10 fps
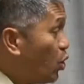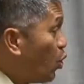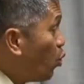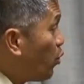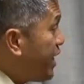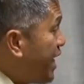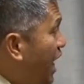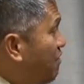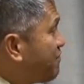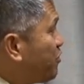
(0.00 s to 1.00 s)
We
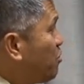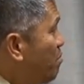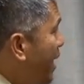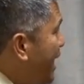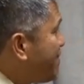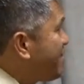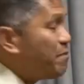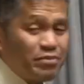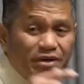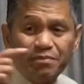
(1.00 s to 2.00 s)
have to make the
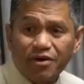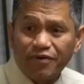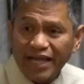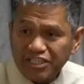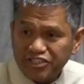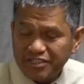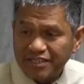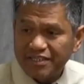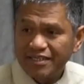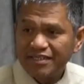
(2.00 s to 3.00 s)
preparation,
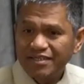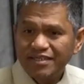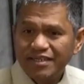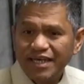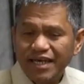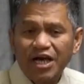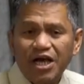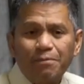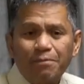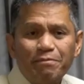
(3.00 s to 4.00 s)

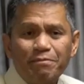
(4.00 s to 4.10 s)
because the